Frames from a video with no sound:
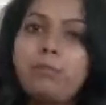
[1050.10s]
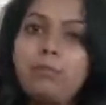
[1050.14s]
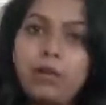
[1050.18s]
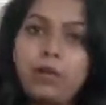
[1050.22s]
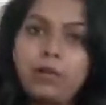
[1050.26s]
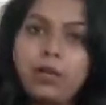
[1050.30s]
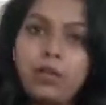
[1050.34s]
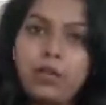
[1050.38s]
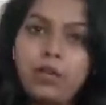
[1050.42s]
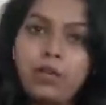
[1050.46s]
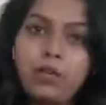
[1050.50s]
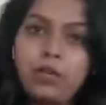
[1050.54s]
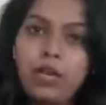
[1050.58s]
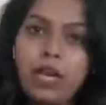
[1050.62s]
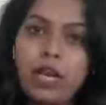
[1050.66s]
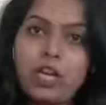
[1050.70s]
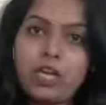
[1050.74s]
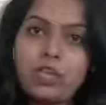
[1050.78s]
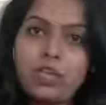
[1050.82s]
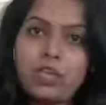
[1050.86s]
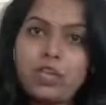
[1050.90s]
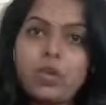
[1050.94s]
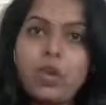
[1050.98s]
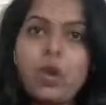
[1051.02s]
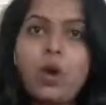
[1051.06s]

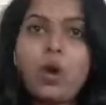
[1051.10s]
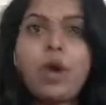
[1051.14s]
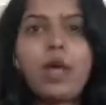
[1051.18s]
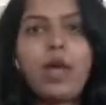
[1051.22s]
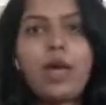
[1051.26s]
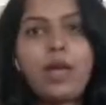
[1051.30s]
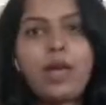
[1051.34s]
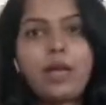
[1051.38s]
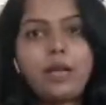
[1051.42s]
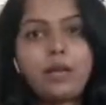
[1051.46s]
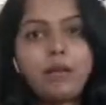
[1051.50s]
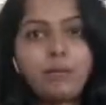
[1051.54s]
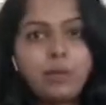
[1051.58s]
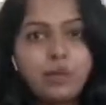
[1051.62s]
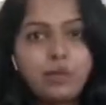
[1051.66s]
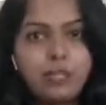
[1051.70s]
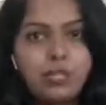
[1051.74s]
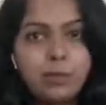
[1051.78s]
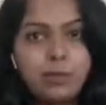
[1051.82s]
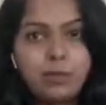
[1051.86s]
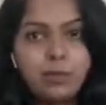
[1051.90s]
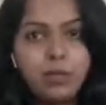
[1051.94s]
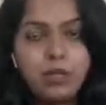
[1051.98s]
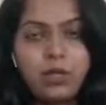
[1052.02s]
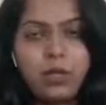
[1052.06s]
international law and
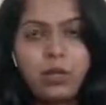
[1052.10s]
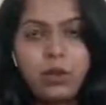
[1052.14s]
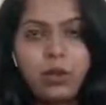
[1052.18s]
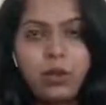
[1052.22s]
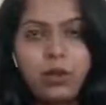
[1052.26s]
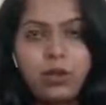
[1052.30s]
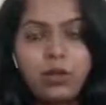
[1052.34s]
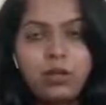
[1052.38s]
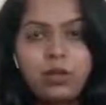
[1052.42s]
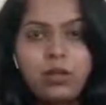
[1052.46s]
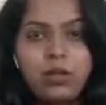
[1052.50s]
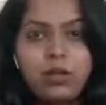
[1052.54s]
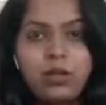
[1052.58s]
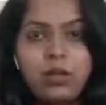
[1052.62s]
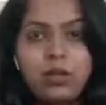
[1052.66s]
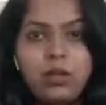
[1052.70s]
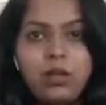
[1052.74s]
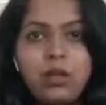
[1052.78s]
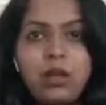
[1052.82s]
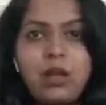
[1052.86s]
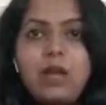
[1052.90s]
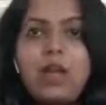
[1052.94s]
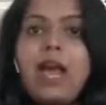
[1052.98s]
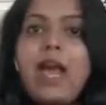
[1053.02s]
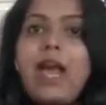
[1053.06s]
municipal law,
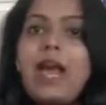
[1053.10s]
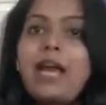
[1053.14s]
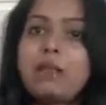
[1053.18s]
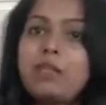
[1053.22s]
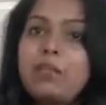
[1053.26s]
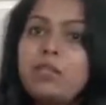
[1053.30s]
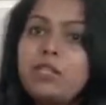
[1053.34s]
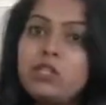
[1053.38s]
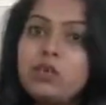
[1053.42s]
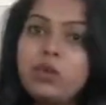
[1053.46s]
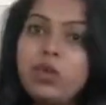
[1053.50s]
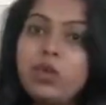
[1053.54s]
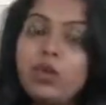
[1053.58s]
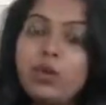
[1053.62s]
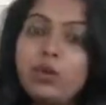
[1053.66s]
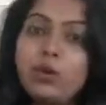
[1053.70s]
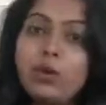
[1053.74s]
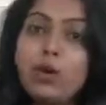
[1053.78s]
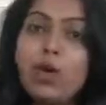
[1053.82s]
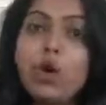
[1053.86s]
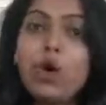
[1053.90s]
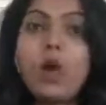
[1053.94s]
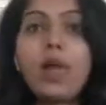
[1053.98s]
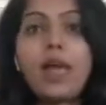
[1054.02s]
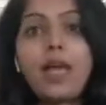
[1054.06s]
administrative
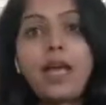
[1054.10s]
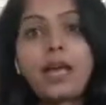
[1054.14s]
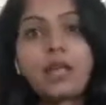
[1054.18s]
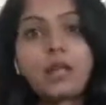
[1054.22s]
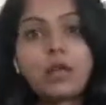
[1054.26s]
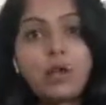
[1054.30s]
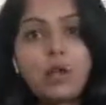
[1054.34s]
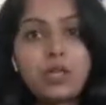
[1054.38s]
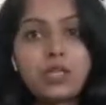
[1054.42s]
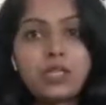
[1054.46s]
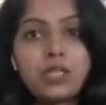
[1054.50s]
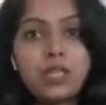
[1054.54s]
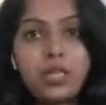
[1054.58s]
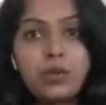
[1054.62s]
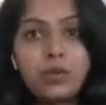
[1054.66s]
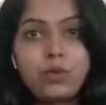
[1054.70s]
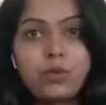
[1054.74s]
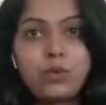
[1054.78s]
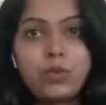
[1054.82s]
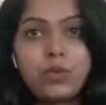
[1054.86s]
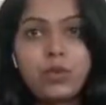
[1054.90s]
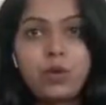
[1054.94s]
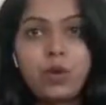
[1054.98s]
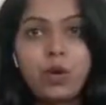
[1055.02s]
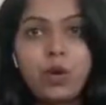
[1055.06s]
law and
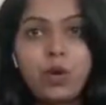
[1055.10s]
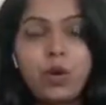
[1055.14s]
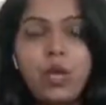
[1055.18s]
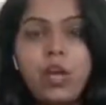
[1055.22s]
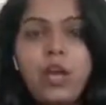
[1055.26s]
constitutional law.